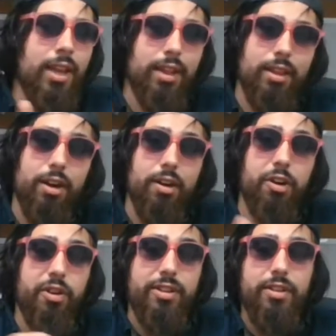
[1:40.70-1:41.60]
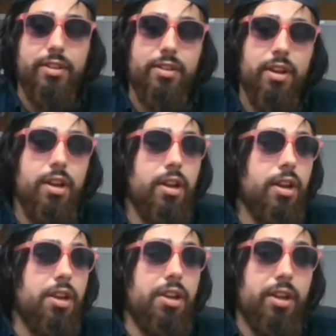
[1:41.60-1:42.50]
and their increases.
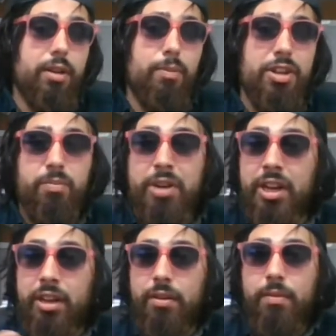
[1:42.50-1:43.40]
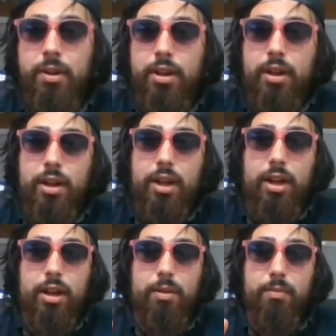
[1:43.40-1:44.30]
You can measure median
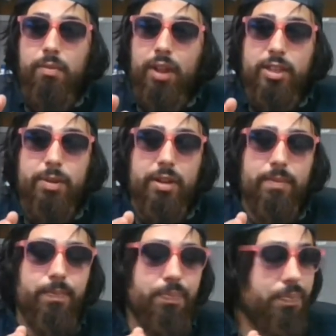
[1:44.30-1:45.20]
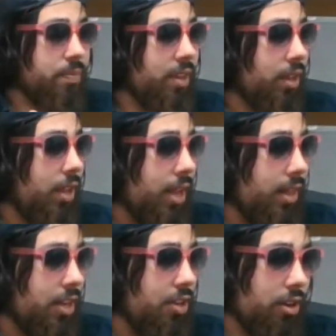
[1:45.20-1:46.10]
lifespan,
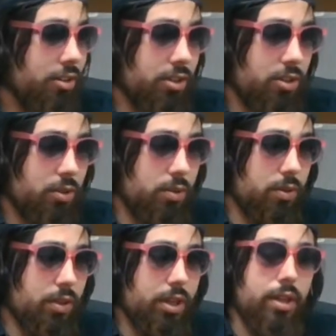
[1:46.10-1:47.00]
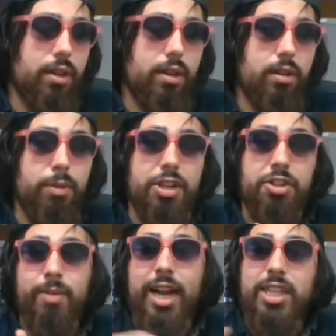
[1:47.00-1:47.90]
and then you can also
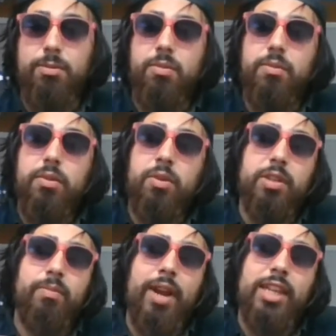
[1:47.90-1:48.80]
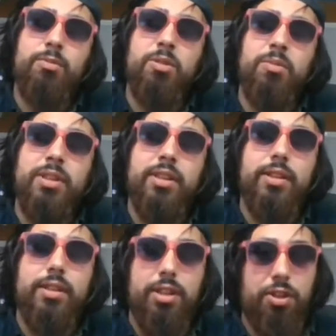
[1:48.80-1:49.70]
measure maximum, which maximum is
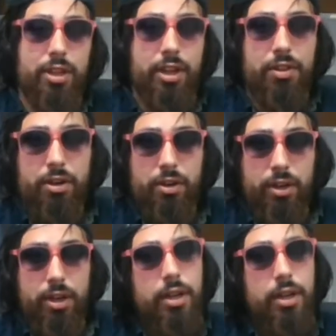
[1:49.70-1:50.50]
you can either